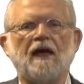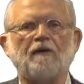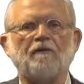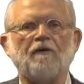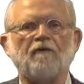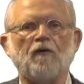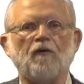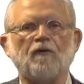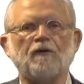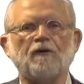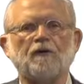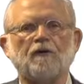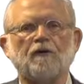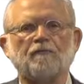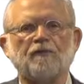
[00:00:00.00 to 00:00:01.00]
and we
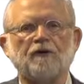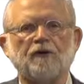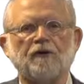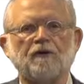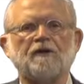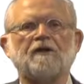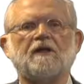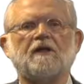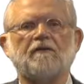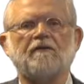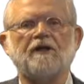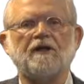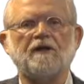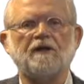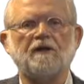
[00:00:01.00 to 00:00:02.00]
focus on product
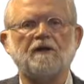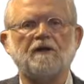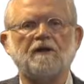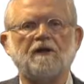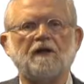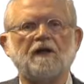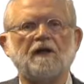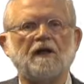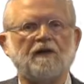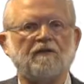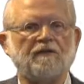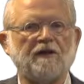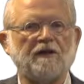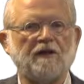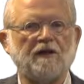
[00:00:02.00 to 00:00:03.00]
innovation,
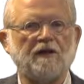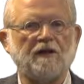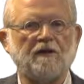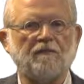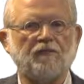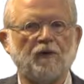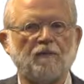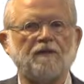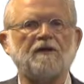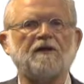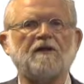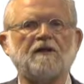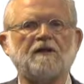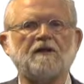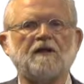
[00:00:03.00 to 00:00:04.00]
investigating
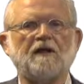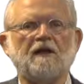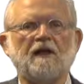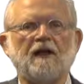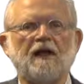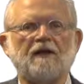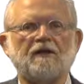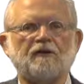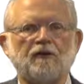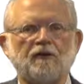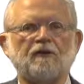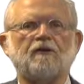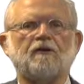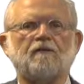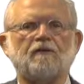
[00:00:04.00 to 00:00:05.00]
properties and
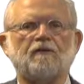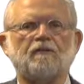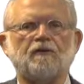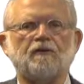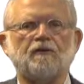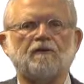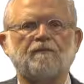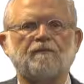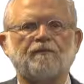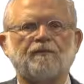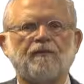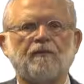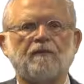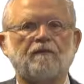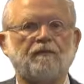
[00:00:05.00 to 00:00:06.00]
structure of the wood,
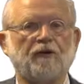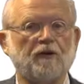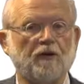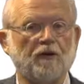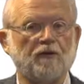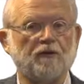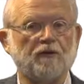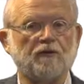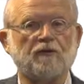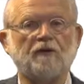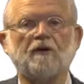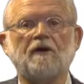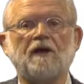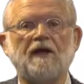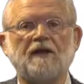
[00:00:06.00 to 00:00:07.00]
but also
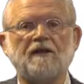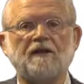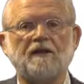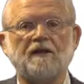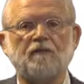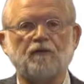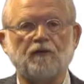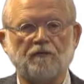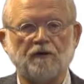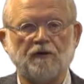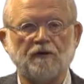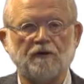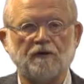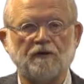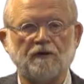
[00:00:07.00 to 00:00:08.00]
engineered wood
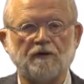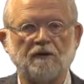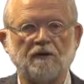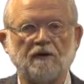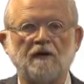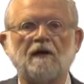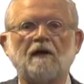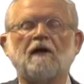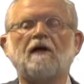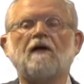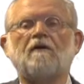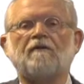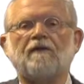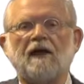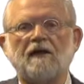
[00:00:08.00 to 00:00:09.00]
products.
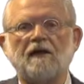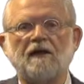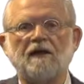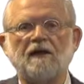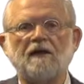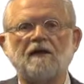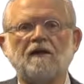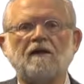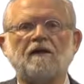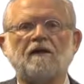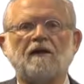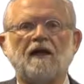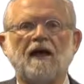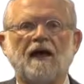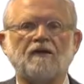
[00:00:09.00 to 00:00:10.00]
Finally,
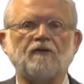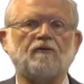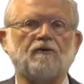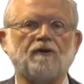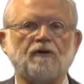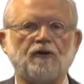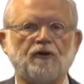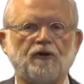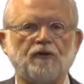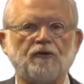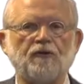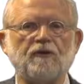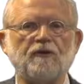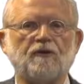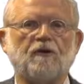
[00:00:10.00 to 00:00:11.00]
the actual
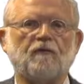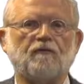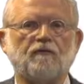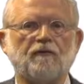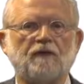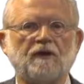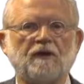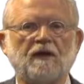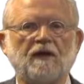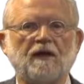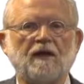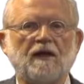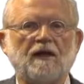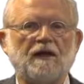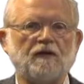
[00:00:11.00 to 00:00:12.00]
use of wood
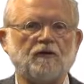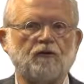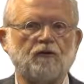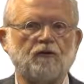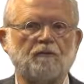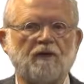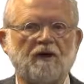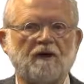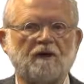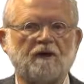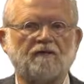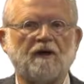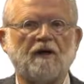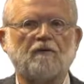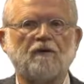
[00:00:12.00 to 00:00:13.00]
is also part
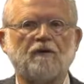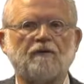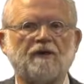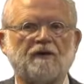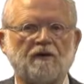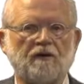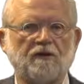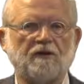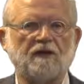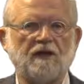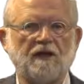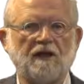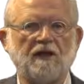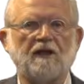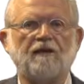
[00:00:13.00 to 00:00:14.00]
of our research
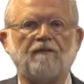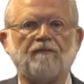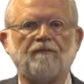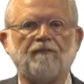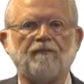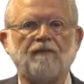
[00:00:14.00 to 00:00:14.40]
DNA.